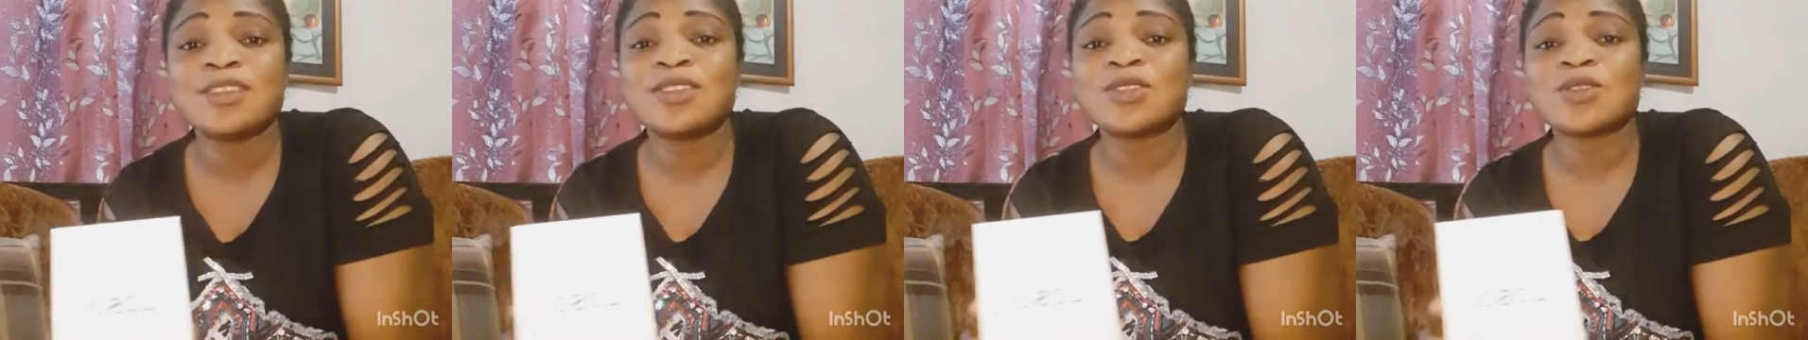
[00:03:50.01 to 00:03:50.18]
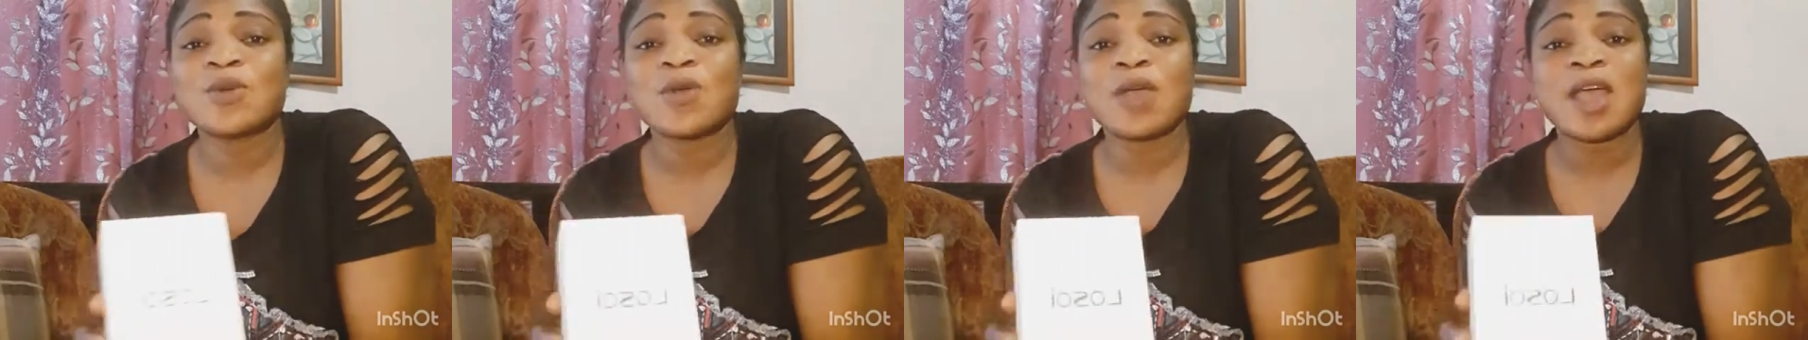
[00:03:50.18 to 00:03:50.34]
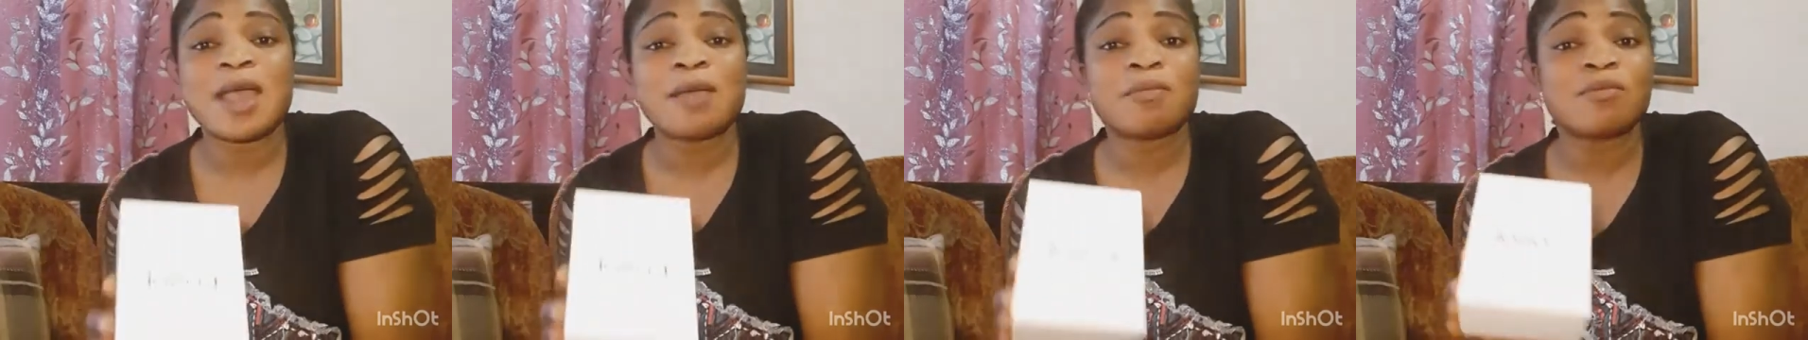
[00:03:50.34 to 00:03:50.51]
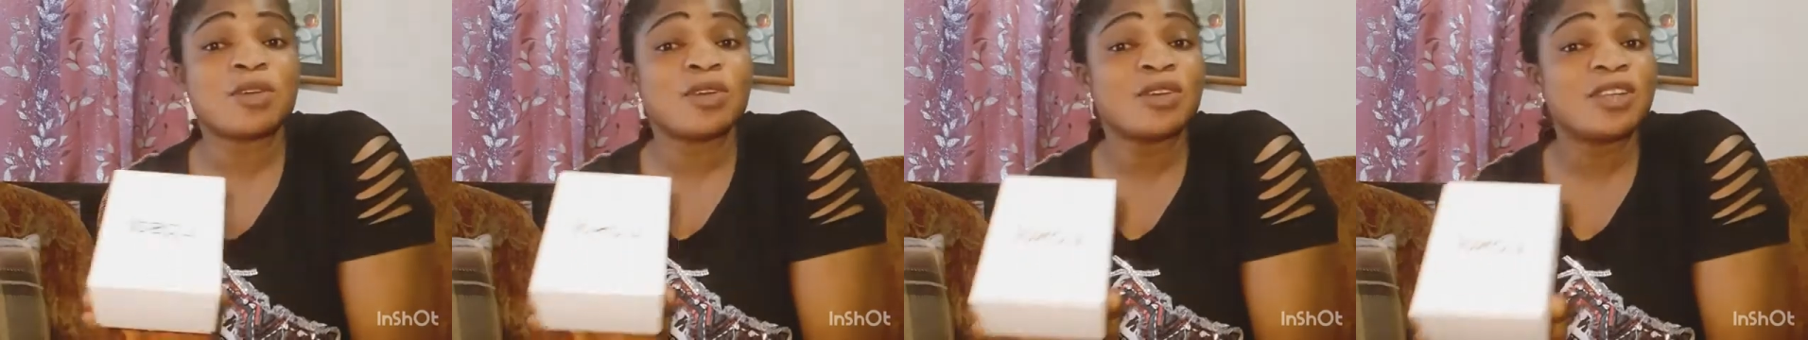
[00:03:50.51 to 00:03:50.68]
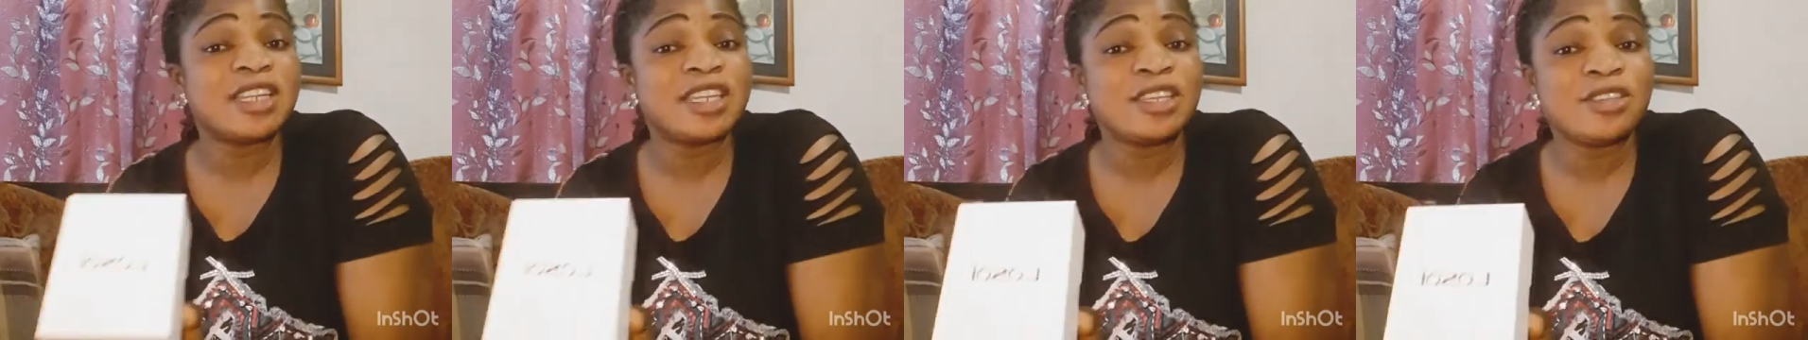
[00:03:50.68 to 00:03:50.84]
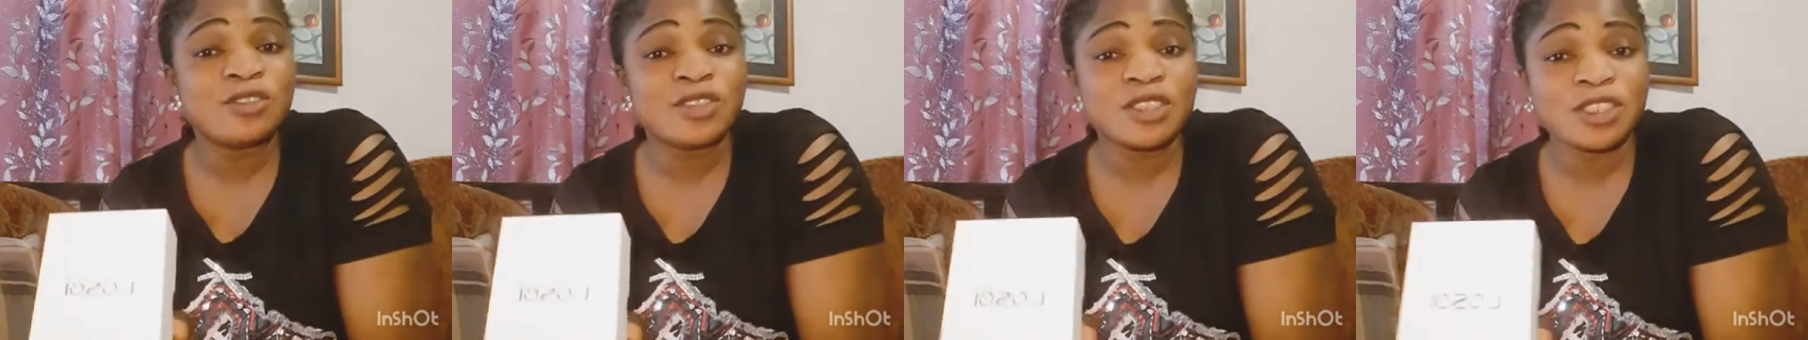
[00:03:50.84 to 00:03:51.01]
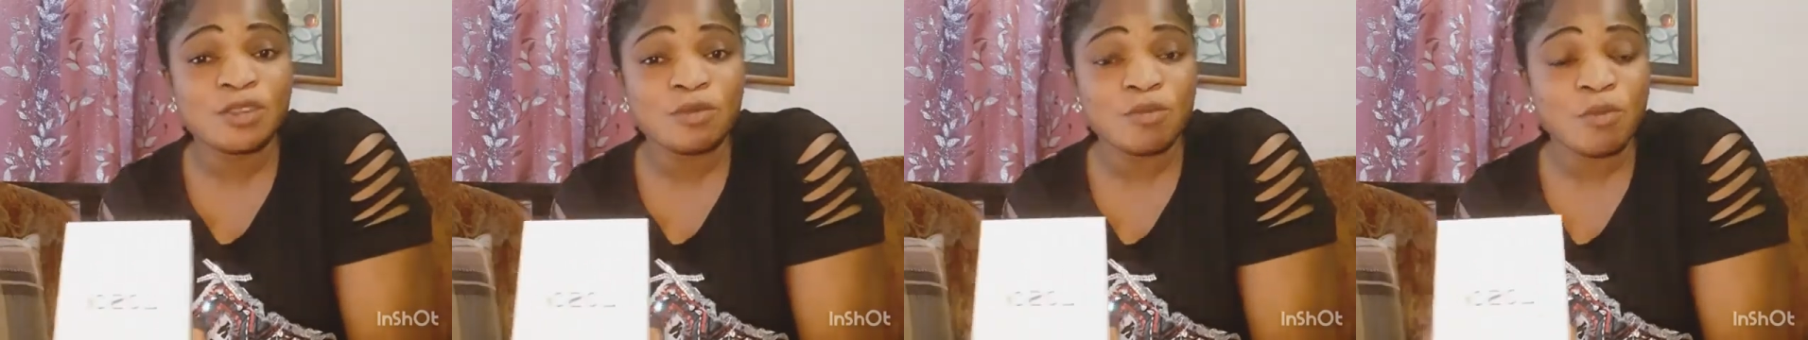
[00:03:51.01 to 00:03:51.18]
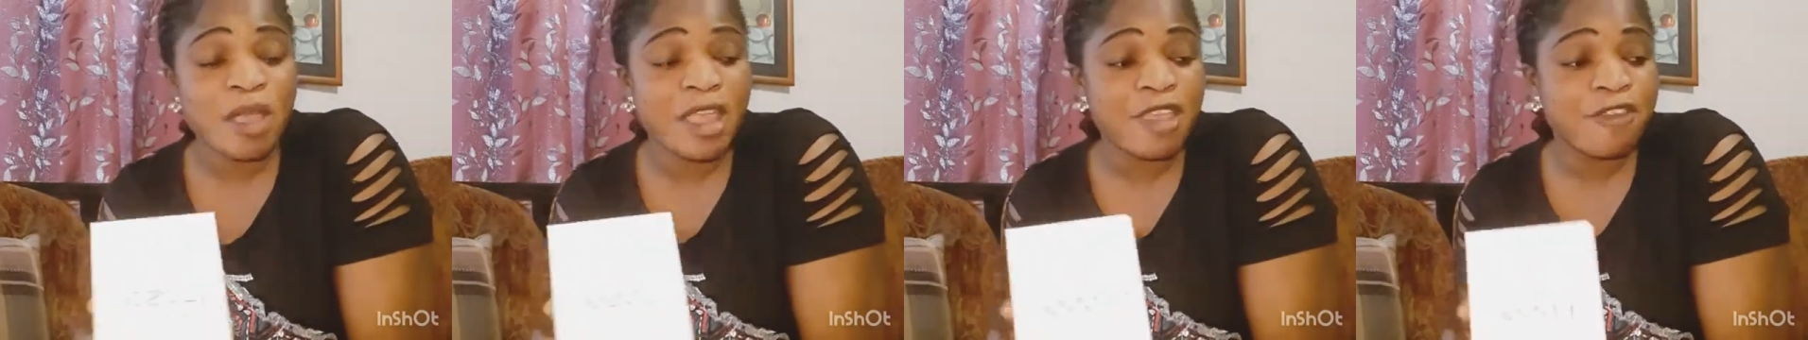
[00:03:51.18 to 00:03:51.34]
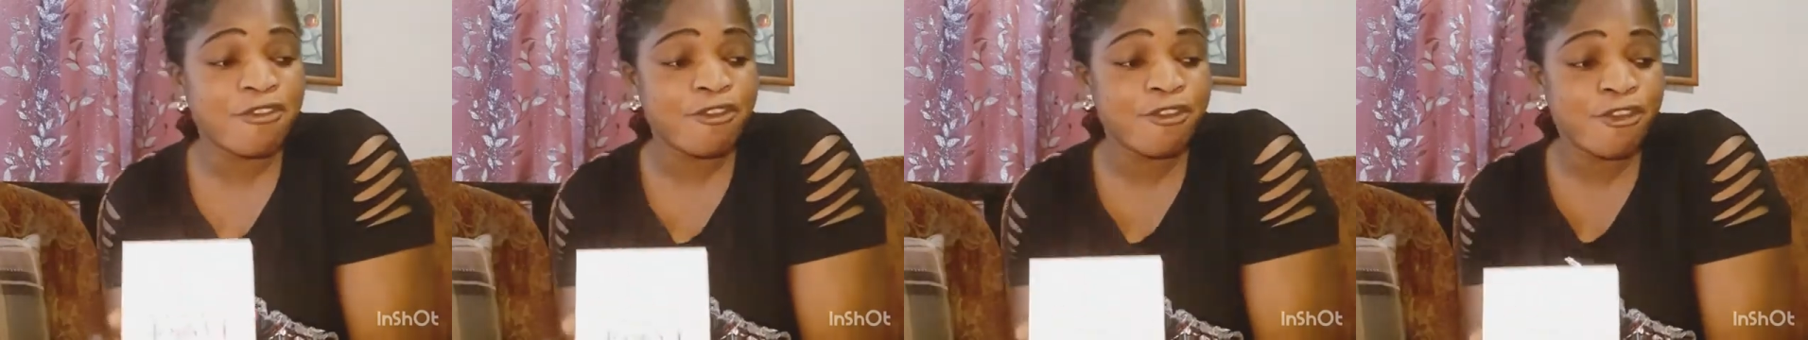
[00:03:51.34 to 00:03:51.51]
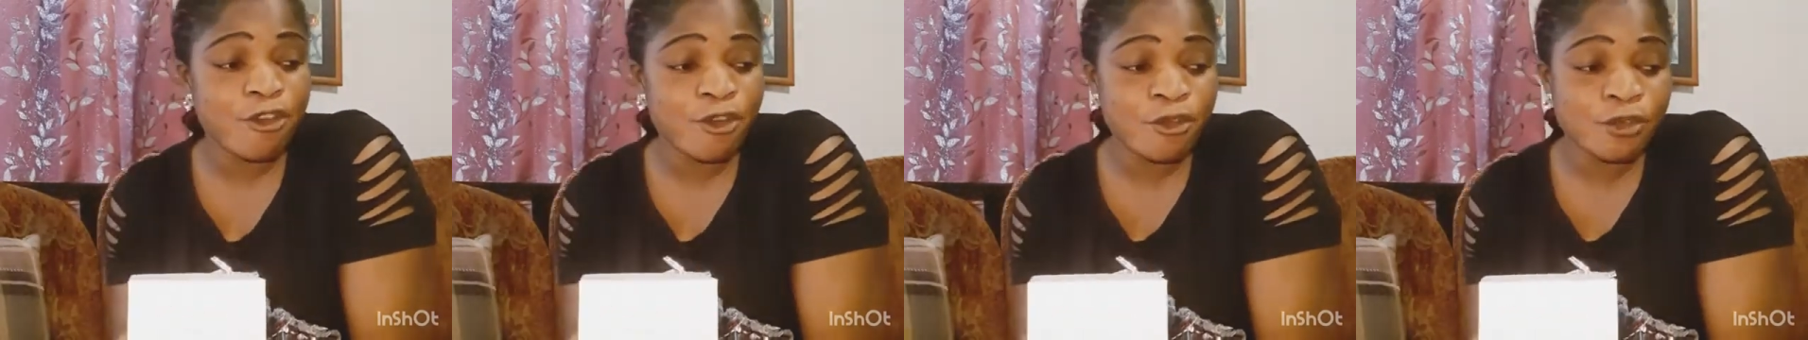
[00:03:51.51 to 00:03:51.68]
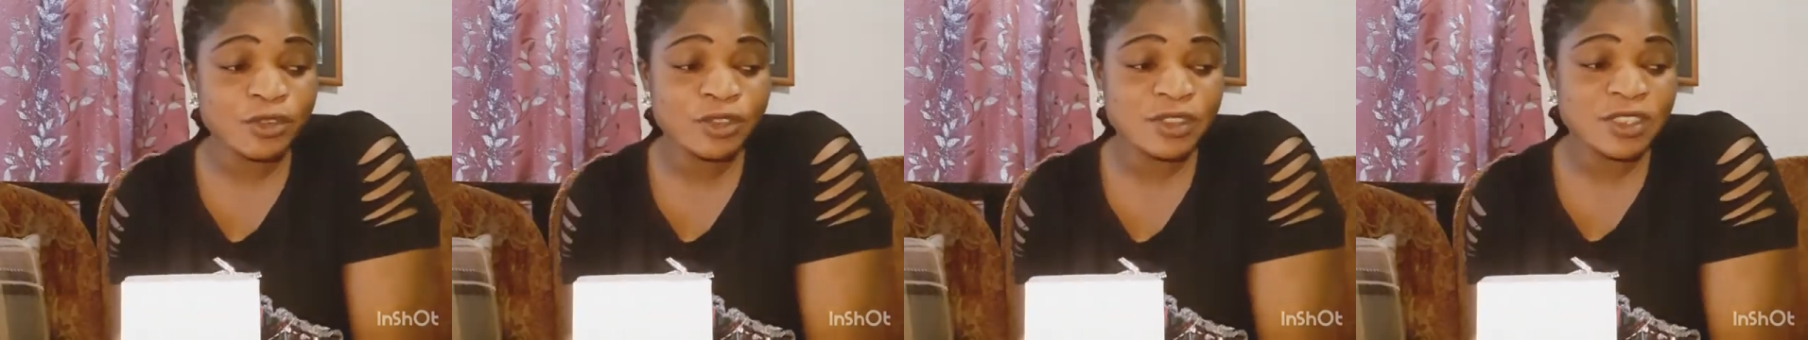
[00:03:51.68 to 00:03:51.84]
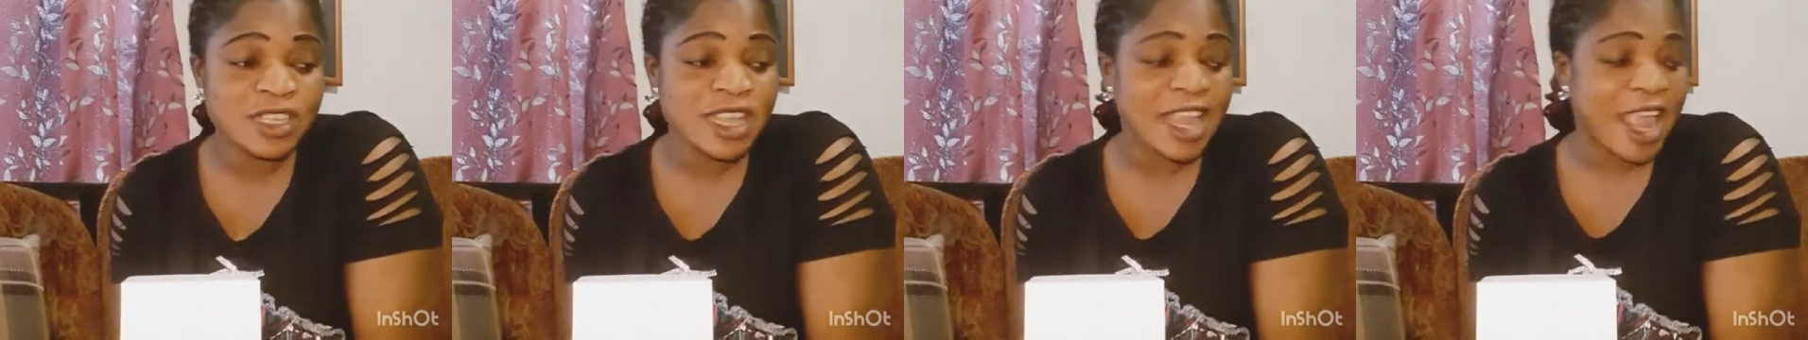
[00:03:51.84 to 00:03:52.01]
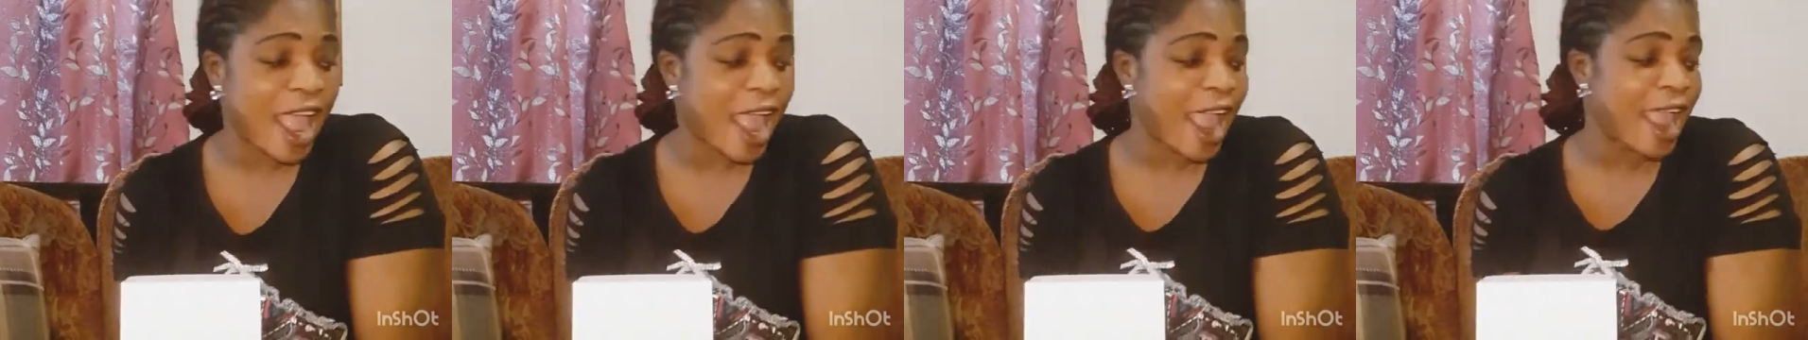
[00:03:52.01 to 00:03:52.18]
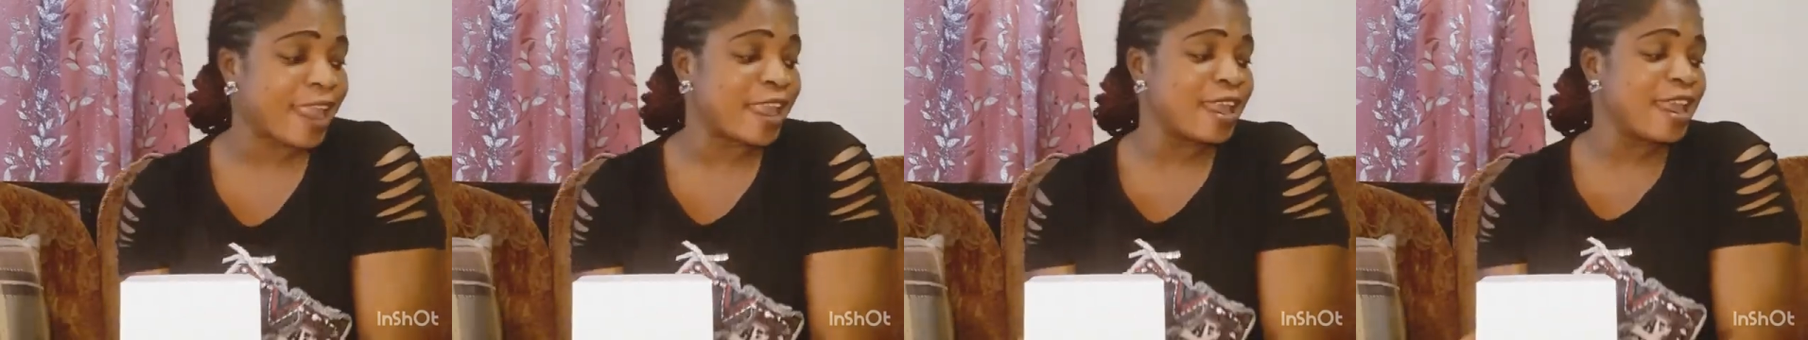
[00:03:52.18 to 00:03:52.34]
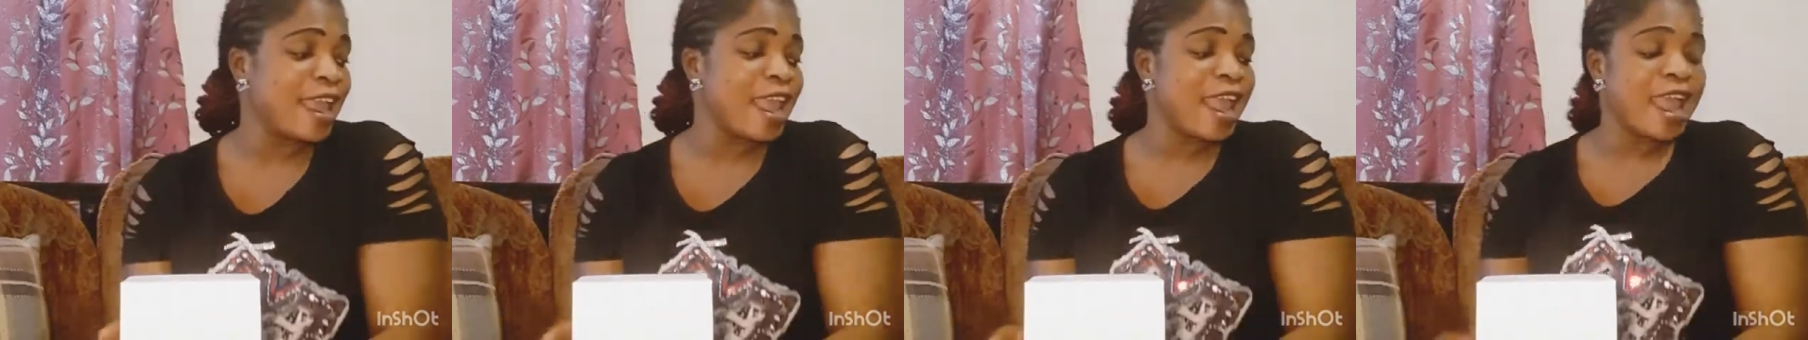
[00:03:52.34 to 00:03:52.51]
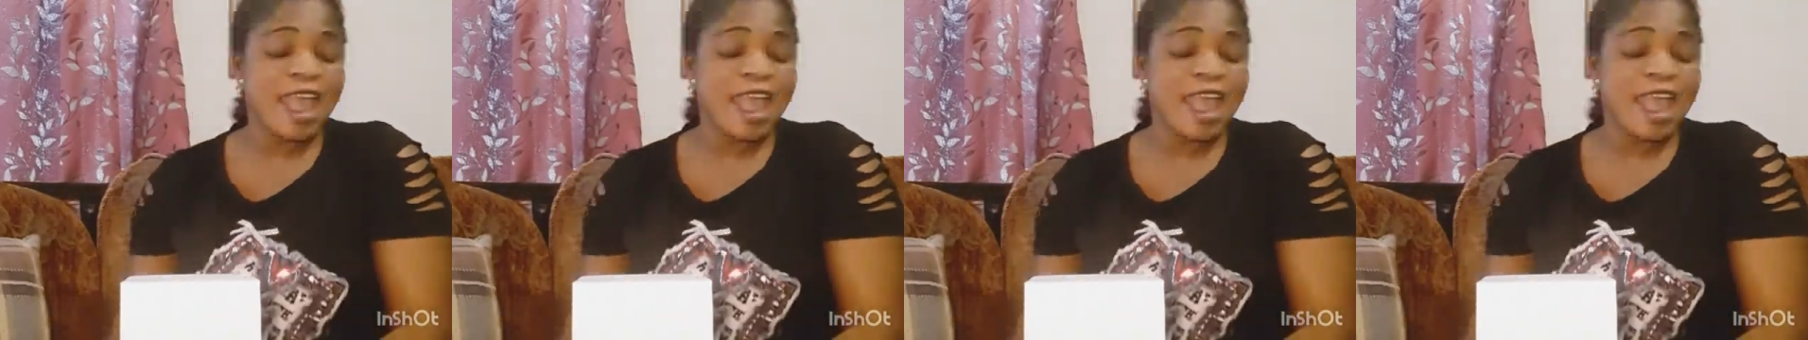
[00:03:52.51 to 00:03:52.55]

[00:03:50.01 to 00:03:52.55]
So I'm only using my phones, guy.